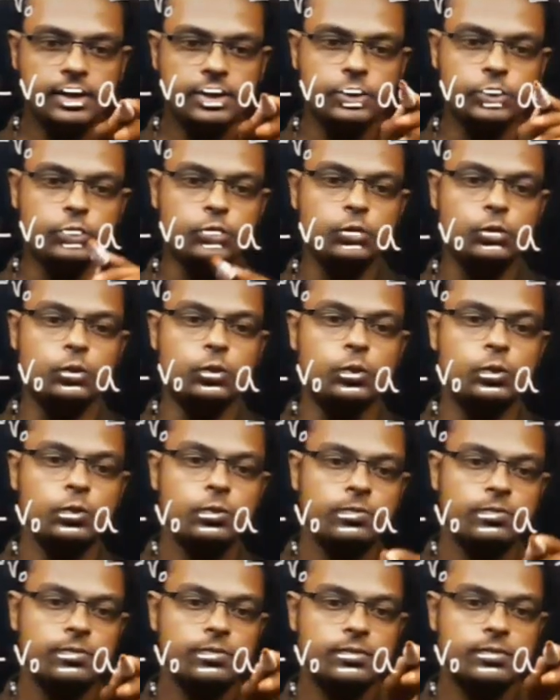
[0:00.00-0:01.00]
into,
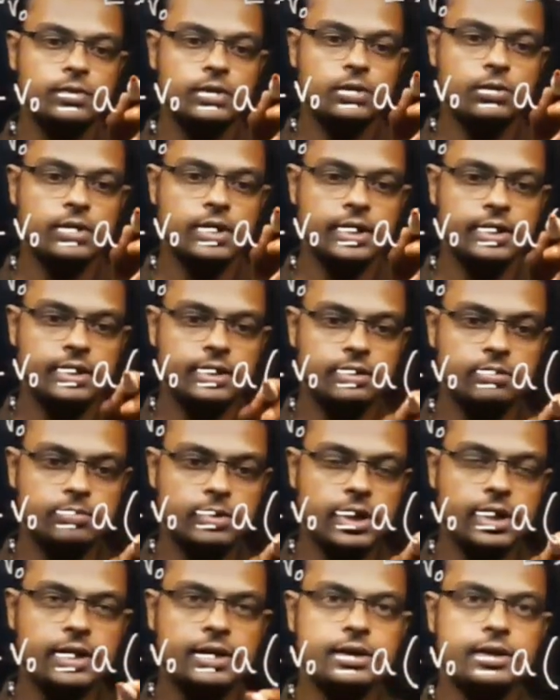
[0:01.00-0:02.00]
now writing
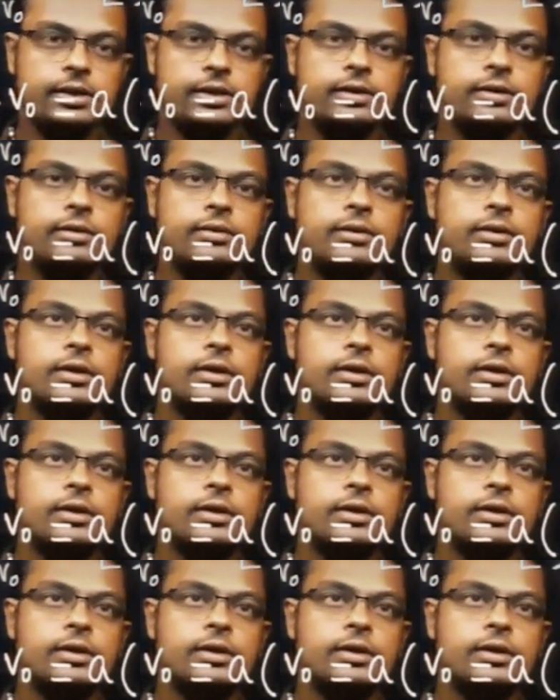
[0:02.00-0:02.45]
bracket here,